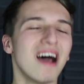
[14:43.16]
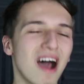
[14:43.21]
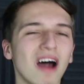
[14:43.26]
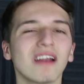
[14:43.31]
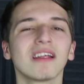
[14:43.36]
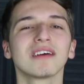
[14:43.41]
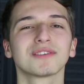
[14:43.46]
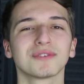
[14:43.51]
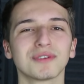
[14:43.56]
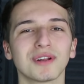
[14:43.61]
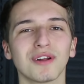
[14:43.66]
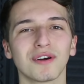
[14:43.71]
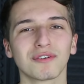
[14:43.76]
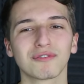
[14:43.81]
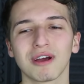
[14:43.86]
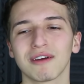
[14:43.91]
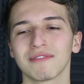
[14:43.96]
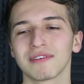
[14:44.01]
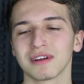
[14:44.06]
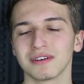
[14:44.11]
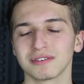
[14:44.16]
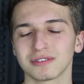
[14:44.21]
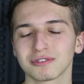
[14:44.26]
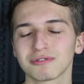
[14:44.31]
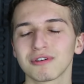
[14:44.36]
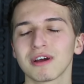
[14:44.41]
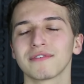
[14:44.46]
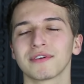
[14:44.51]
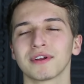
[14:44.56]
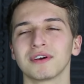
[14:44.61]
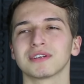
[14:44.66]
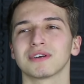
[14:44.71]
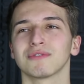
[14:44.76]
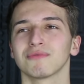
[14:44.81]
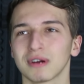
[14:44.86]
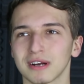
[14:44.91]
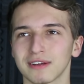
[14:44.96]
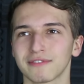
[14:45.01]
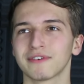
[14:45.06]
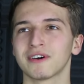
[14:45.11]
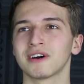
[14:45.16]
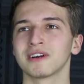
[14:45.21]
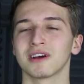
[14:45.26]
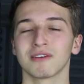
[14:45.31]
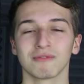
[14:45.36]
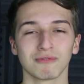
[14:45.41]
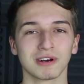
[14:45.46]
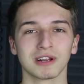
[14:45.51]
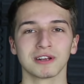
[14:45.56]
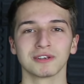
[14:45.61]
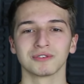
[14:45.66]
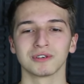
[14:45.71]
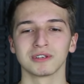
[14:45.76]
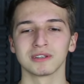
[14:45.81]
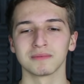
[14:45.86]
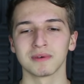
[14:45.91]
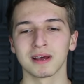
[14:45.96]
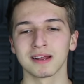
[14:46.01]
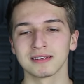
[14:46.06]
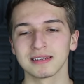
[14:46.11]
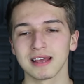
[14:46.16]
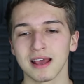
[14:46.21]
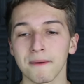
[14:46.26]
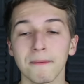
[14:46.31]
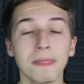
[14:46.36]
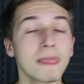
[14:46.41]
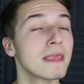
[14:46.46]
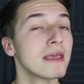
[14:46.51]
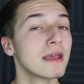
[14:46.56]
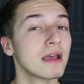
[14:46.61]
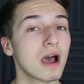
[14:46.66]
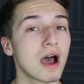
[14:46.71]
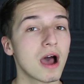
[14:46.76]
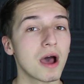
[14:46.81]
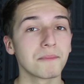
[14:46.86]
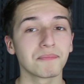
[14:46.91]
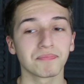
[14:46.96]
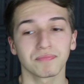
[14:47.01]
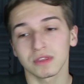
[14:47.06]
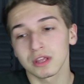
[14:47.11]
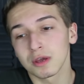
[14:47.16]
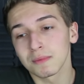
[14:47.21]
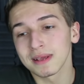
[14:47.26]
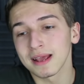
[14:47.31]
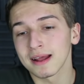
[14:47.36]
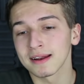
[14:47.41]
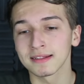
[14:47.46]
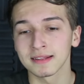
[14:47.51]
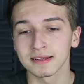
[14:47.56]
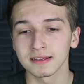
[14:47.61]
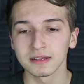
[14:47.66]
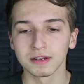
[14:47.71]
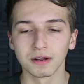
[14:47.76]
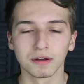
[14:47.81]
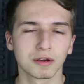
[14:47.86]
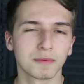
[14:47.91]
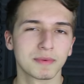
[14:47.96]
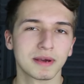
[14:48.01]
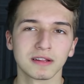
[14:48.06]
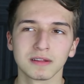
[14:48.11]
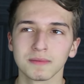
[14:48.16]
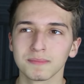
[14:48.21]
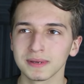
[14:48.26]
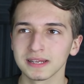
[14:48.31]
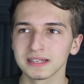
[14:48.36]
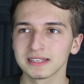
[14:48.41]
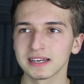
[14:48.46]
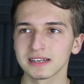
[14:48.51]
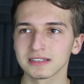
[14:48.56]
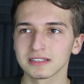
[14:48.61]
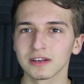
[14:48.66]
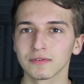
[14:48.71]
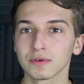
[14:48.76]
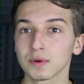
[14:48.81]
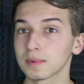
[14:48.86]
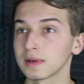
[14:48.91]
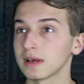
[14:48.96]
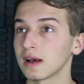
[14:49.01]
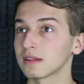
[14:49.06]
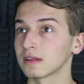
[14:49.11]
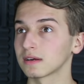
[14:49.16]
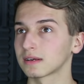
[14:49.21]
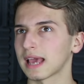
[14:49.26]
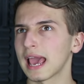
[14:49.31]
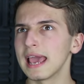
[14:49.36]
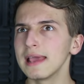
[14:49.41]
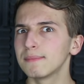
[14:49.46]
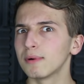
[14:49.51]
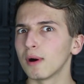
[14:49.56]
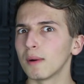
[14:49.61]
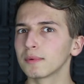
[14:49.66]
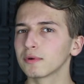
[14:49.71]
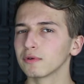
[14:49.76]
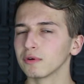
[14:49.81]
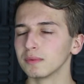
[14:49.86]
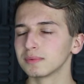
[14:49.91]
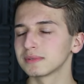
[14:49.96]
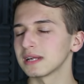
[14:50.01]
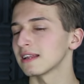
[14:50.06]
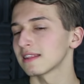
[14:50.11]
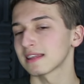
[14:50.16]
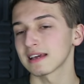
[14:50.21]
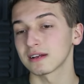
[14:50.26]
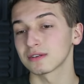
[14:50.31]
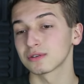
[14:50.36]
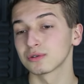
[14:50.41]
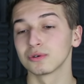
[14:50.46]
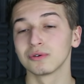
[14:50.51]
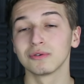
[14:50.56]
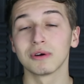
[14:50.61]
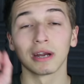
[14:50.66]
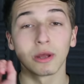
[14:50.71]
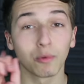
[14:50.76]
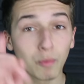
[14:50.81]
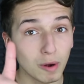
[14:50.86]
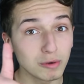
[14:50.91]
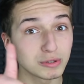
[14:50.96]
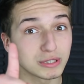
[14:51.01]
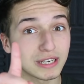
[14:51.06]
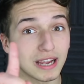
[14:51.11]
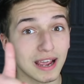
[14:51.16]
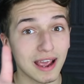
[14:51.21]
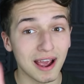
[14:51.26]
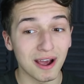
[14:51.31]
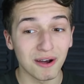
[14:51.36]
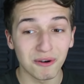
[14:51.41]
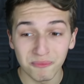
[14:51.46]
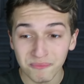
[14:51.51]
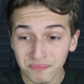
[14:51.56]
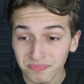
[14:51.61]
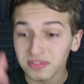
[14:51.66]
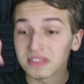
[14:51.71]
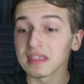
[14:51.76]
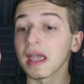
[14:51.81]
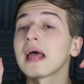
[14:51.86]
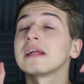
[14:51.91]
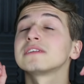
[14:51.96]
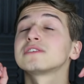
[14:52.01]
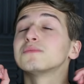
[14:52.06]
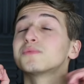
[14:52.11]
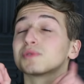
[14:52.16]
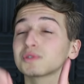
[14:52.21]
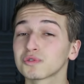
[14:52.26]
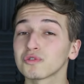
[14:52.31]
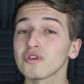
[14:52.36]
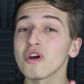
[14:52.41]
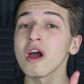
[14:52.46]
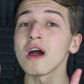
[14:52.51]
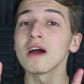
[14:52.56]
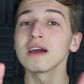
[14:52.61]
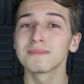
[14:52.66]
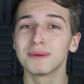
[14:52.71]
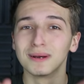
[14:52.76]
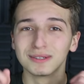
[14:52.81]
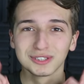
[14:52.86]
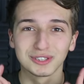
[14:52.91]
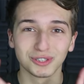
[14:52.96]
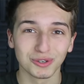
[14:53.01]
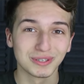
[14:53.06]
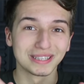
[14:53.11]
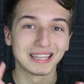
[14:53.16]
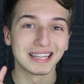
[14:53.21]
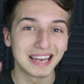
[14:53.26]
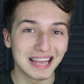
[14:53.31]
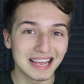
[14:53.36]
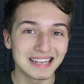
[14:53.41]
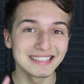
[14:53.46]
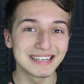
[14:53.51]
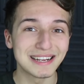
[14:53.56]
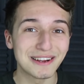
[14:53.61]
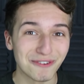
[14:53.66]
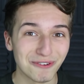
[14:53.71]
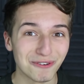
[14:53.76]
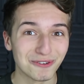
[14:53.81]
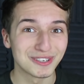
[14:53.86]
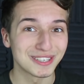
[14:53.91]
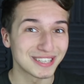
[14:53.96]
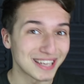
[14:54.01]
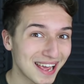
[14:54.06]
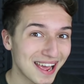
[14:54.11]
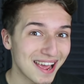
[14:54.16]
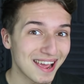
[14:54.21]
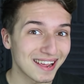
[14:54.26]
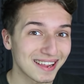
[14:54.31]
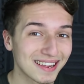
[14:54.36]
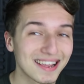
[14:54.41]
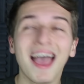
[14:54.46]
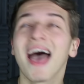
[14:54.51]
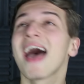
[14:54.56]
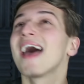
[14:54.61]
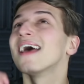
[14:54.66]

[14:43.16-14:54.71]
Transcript: I like doing a lot of crack videos because crack videos are really fun, I really enjoy them, and yeah, um, could be anything, you know, could be other B T S stuff, could be other K-pop groups, anything at all, and I will check it out, and subscribe to join the lazy crew today.